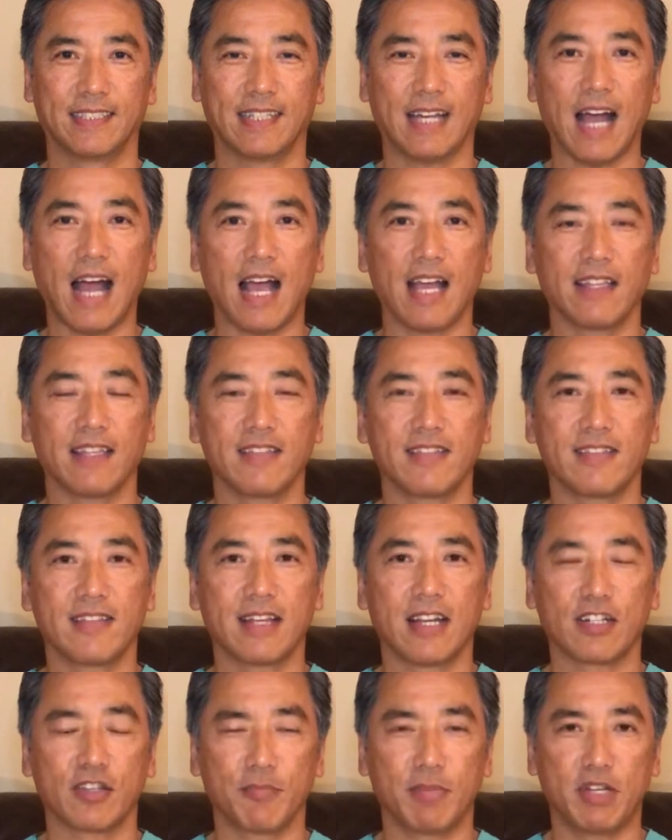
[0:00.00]
Hi, this is
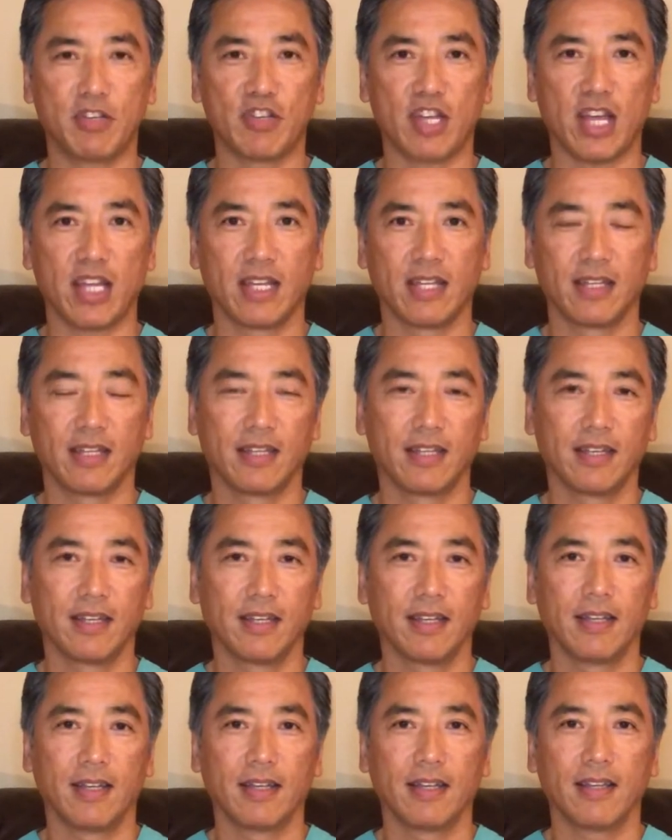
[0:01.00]
Dr. PJ.
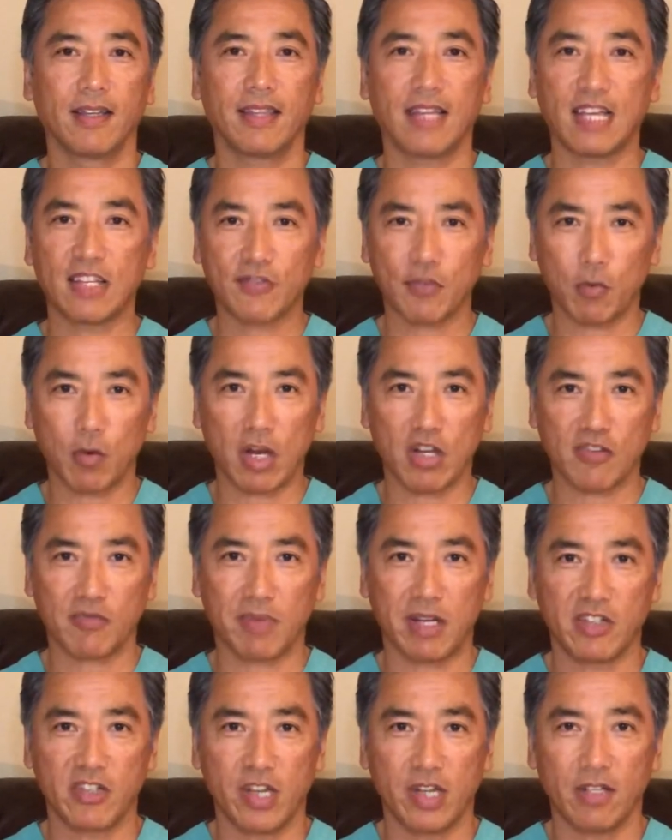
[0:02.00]
Thanks for watching
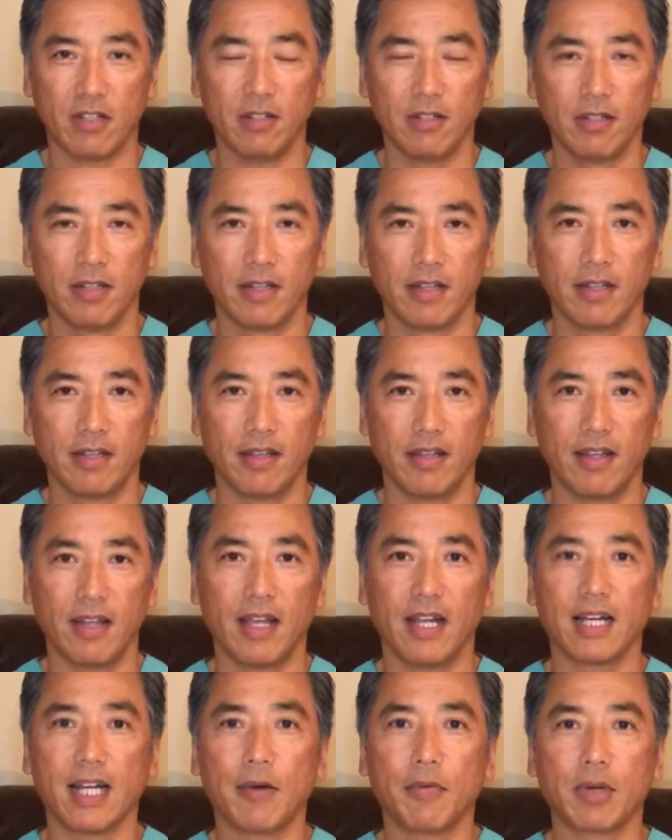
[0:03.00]
my channel,
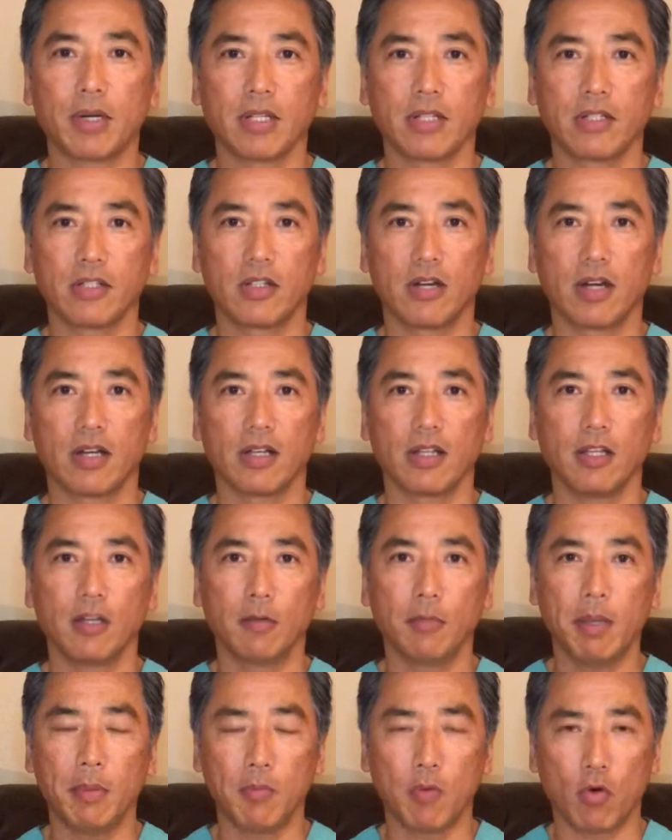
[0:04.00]
and I wanted to talk a little
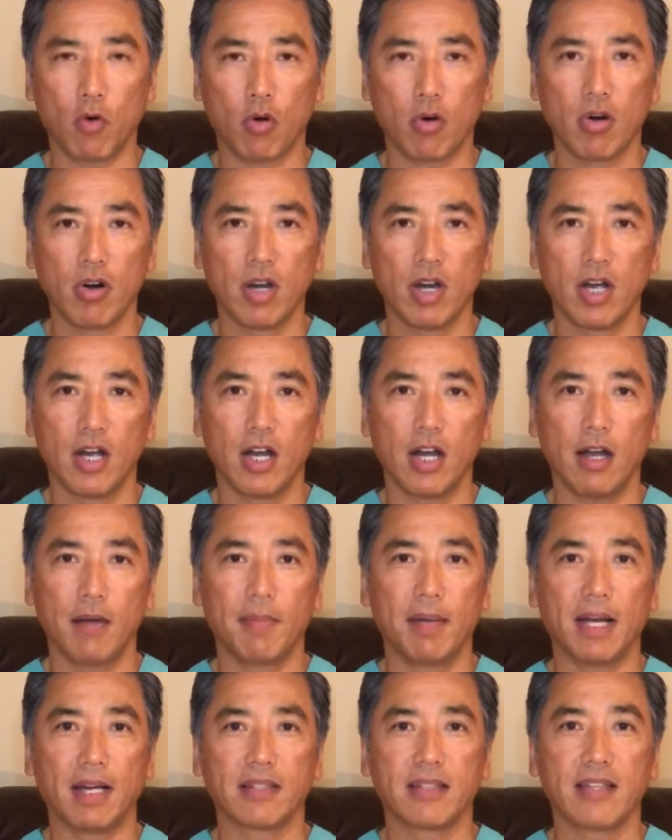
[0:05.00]
bit more
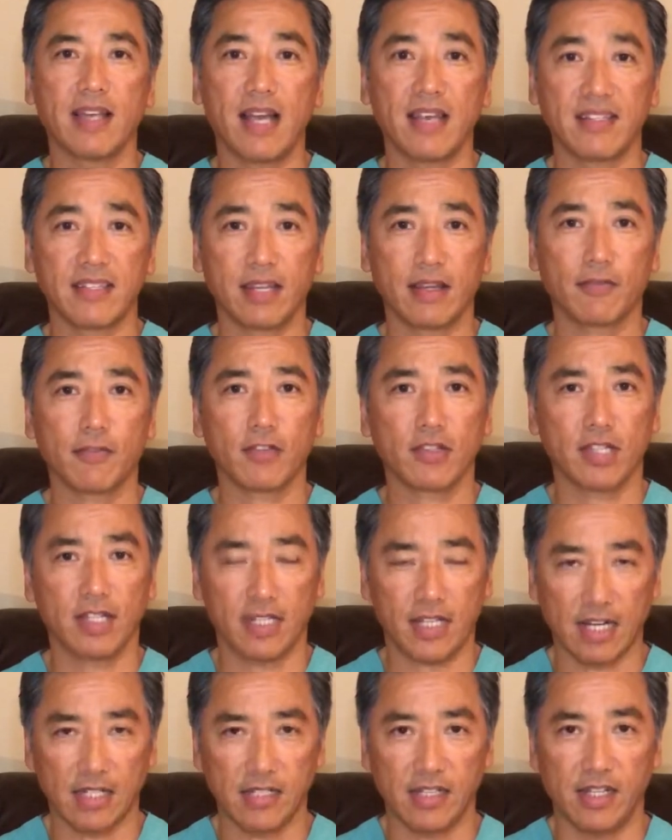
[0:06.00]
about testing for
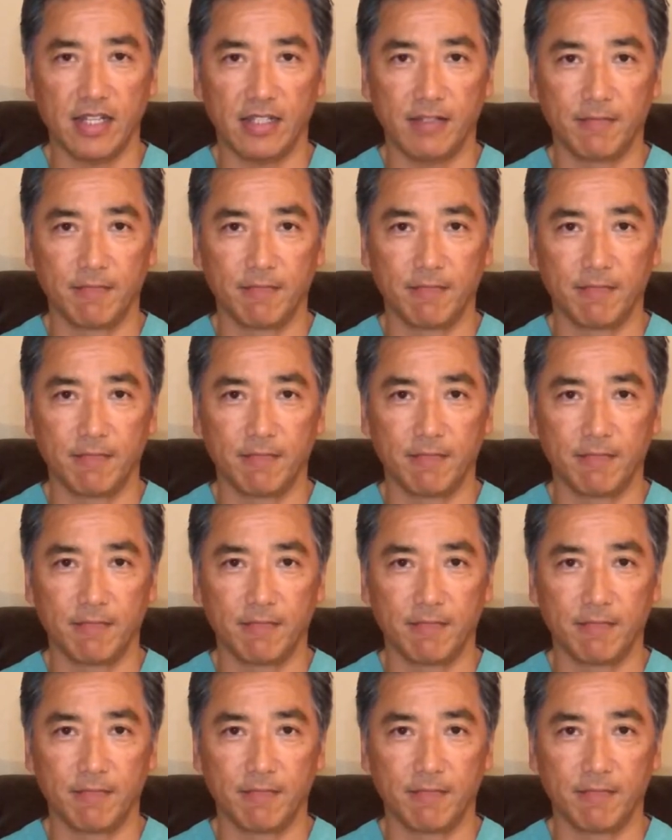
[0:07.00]
C19.